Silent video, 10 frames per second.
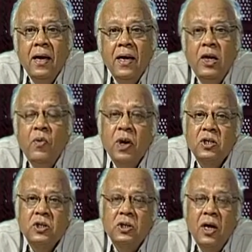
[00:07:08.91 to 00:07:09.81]
he
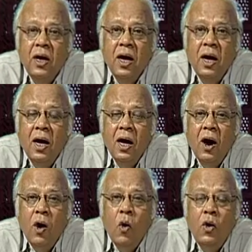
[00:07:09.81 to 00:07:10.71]
was
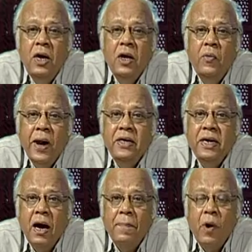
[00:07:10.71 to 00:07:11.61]
only
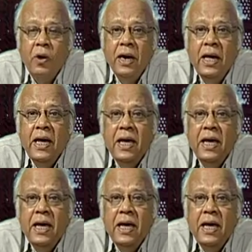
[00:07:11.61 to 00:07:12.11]
waiting upon